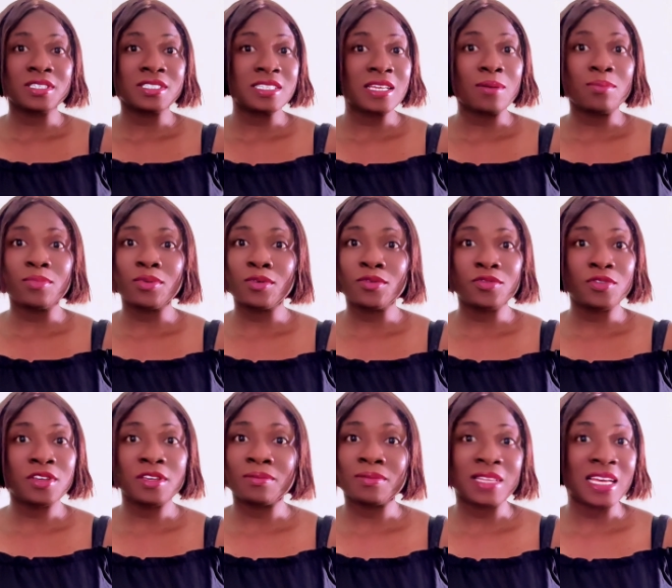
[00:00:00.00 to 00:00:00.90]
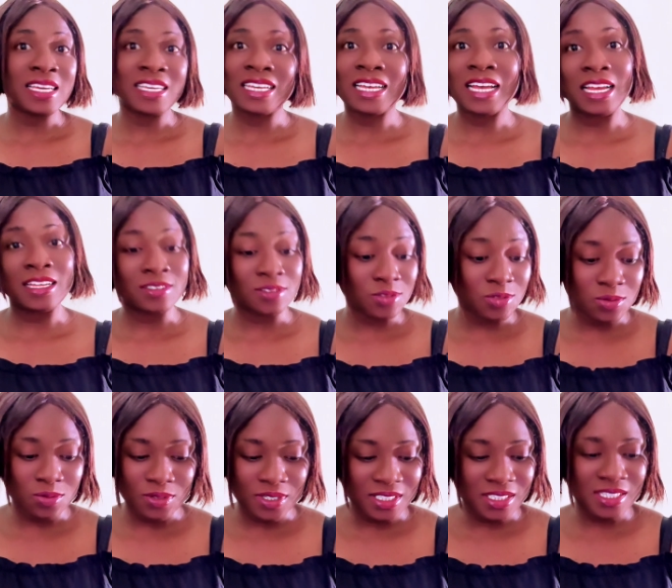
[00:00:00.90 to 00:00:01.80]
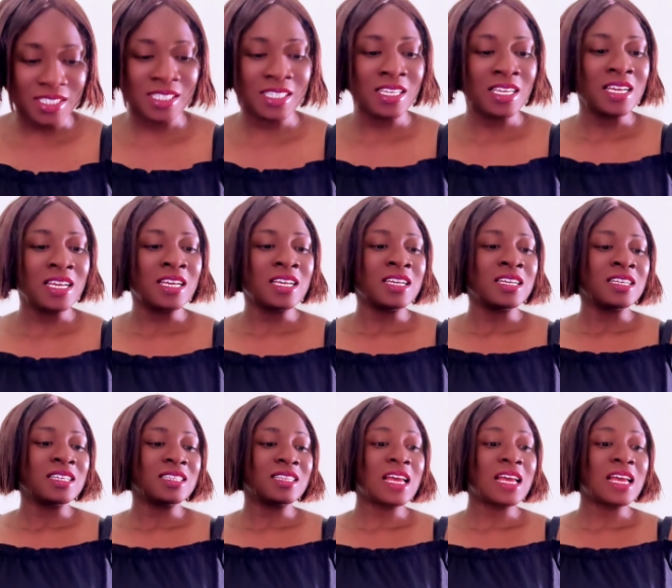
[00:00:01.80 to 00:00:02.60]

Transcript: passport so make sure you book her flight and